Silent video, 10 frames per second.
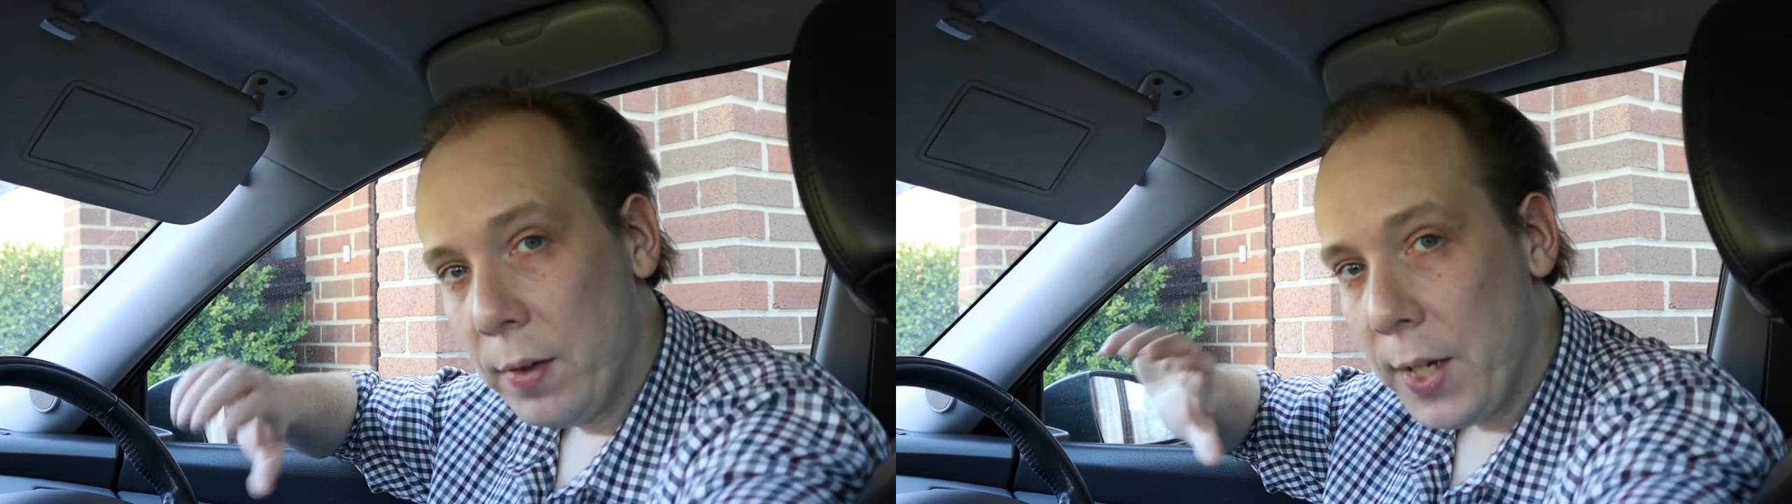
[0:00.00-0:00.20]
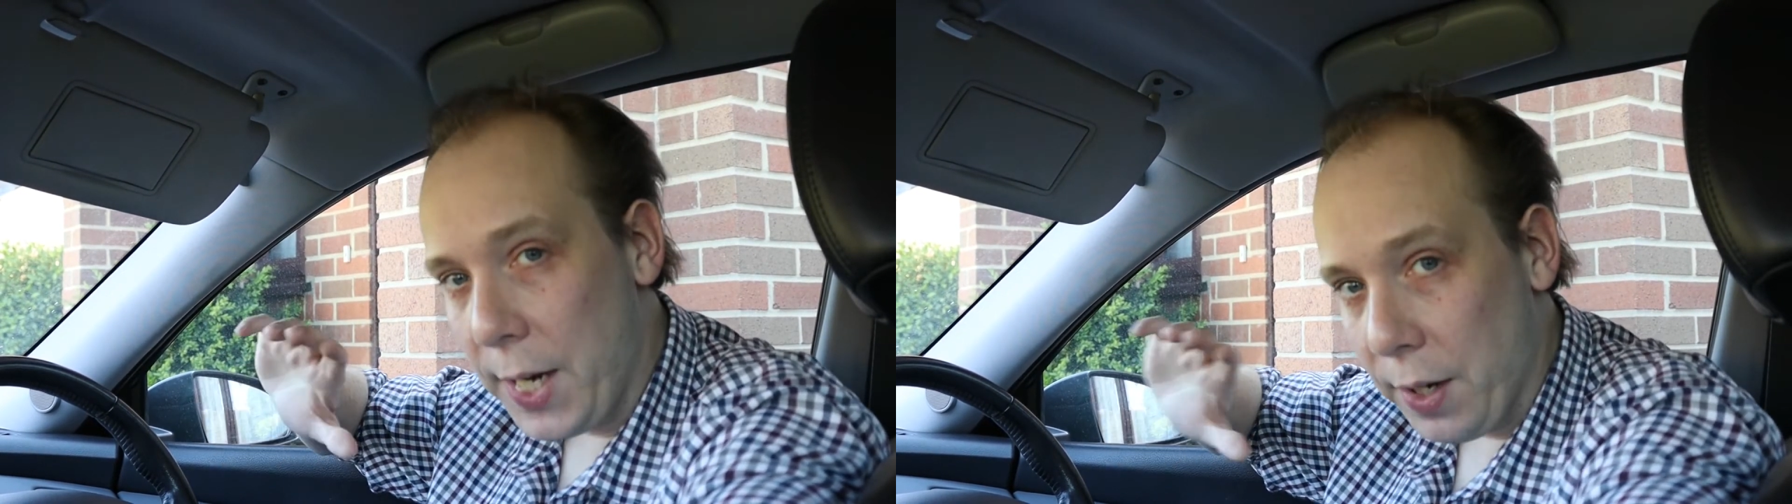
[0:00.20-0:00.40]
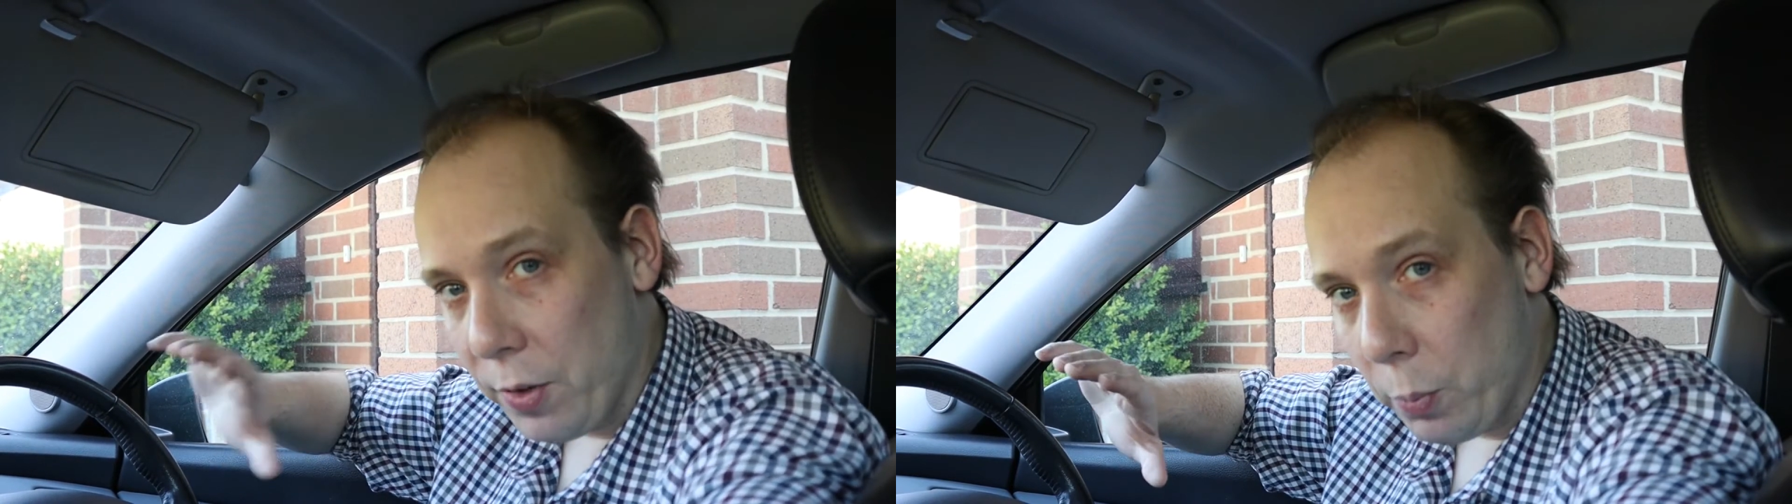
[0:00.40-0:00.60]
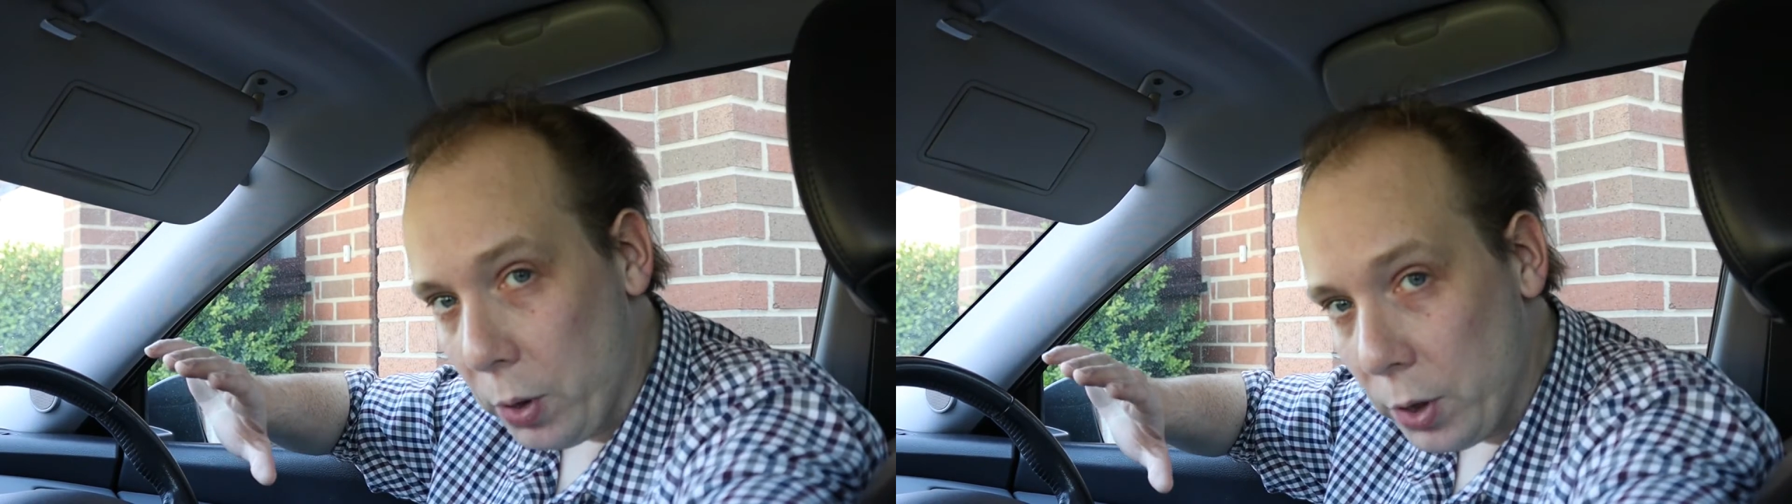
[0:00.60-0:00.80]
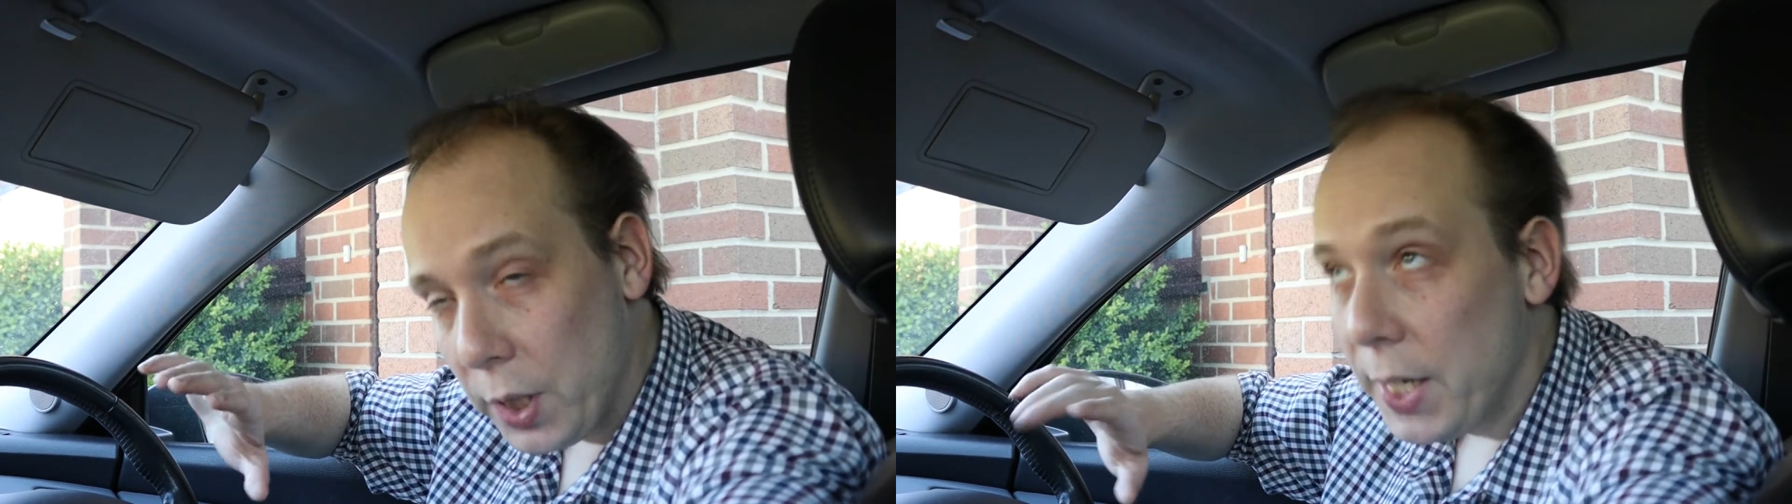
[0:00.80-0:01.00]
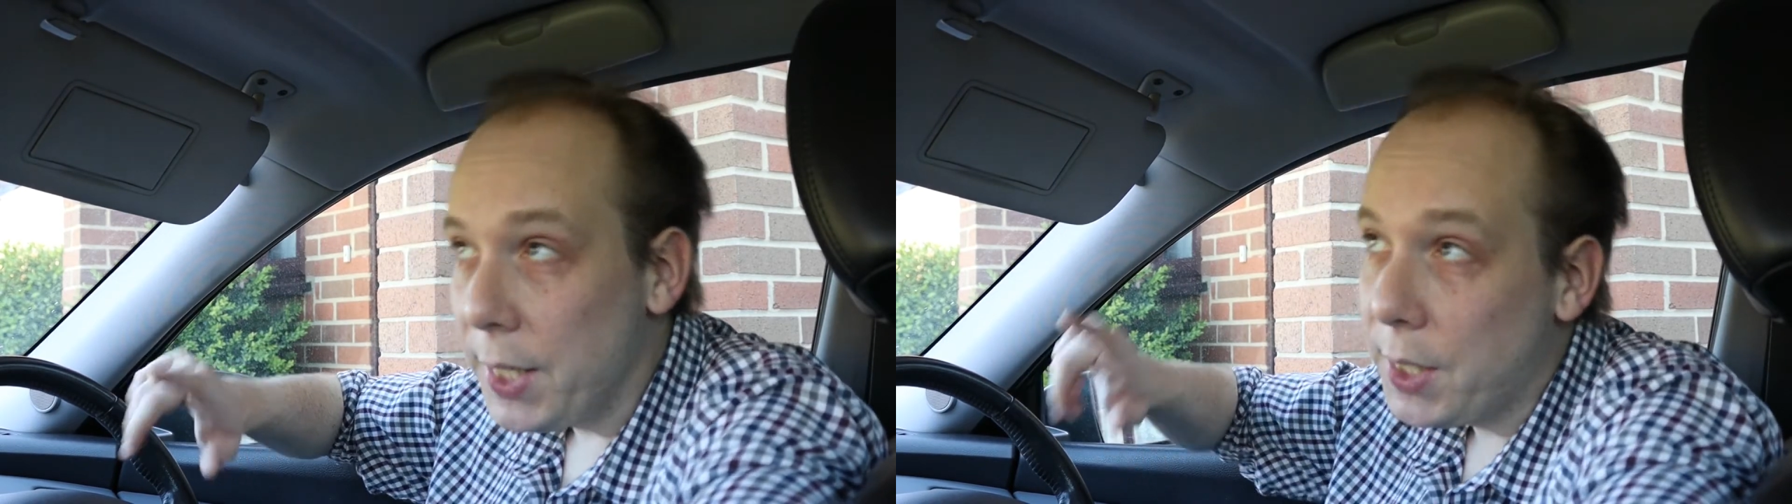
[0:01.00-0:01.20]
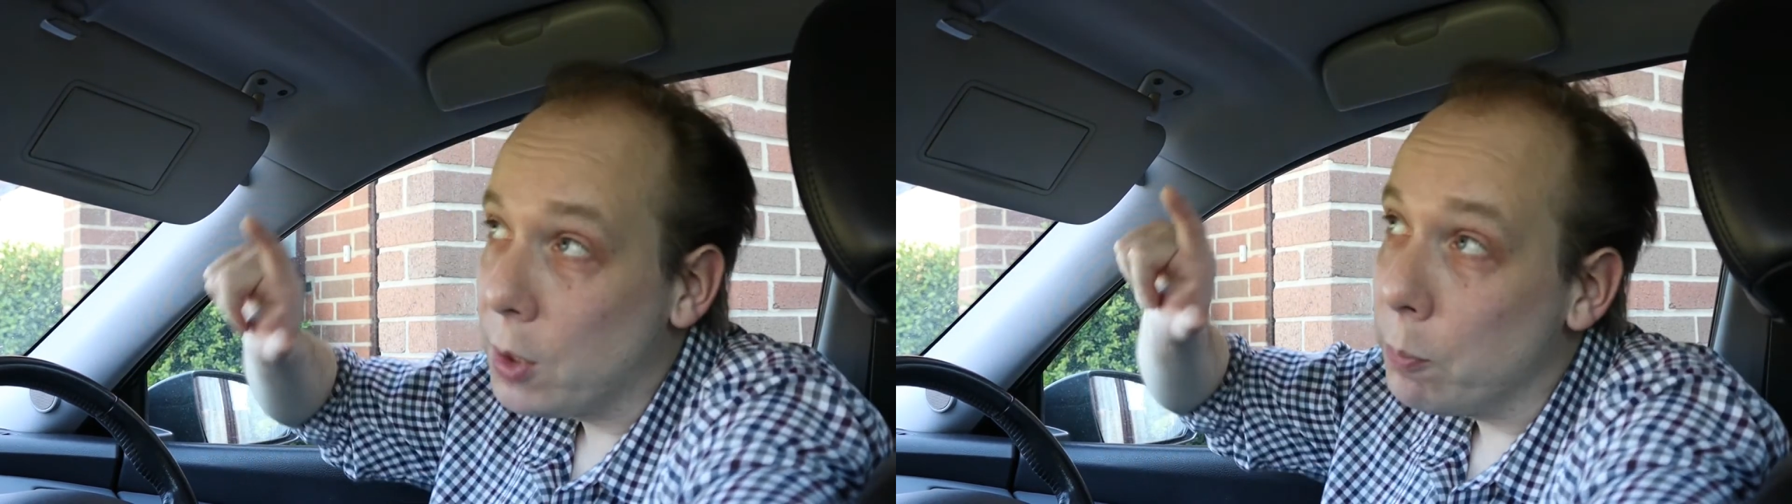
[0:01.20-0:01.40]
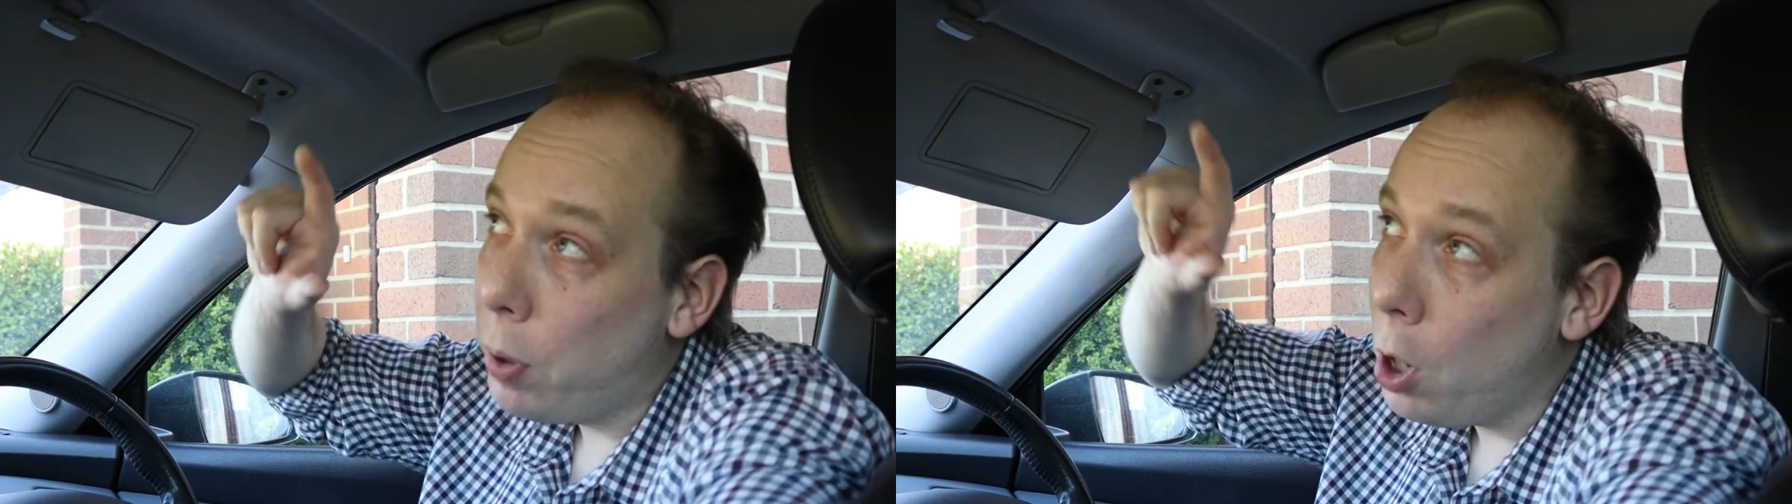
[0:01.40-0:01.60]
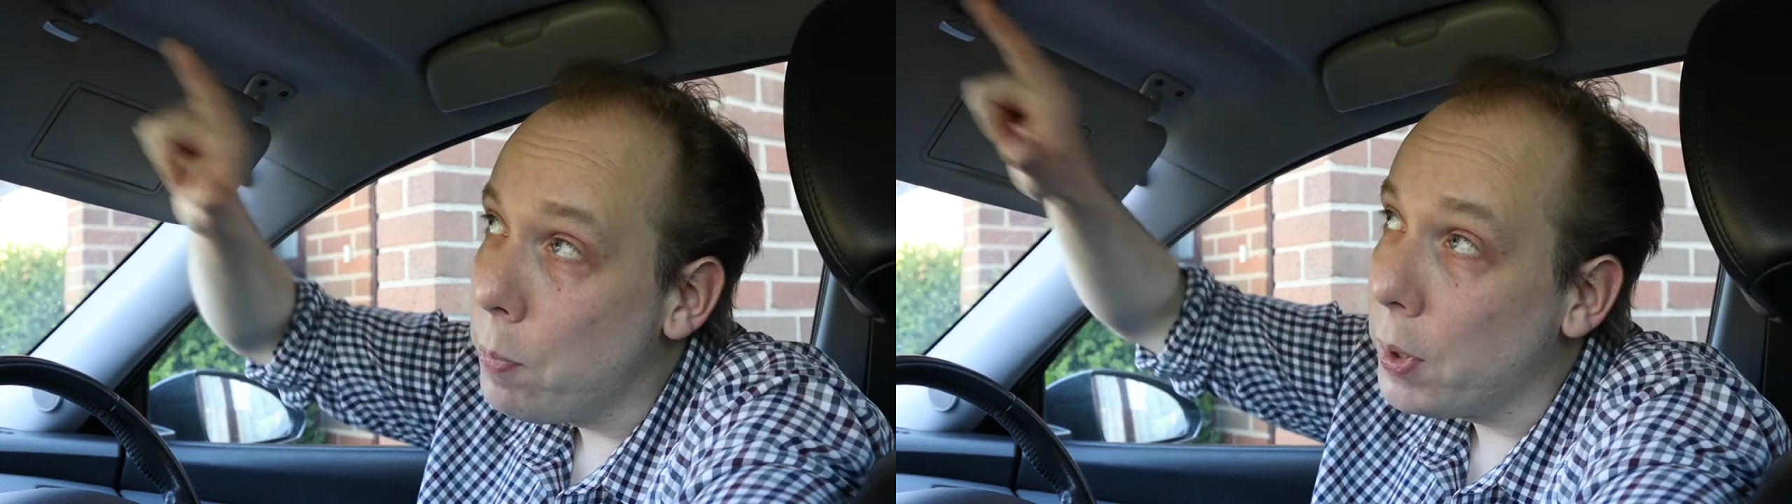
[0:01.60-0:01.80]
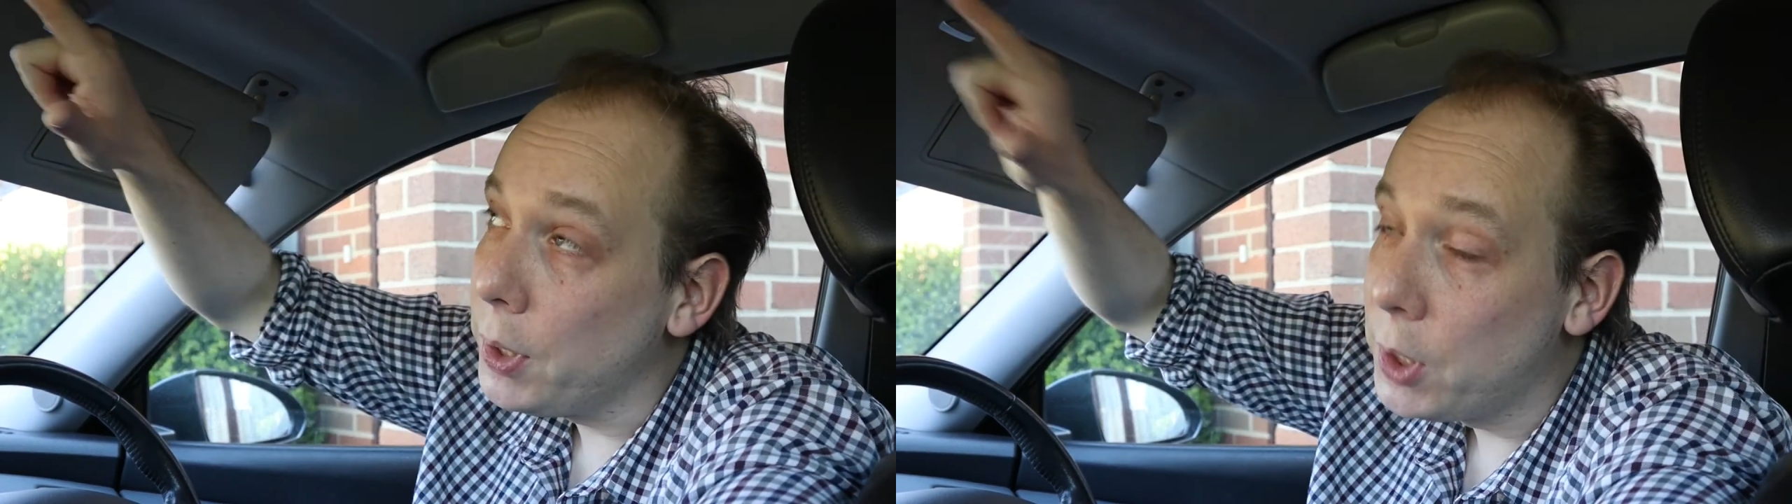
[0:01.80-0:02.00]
In other words, it doesn't permanently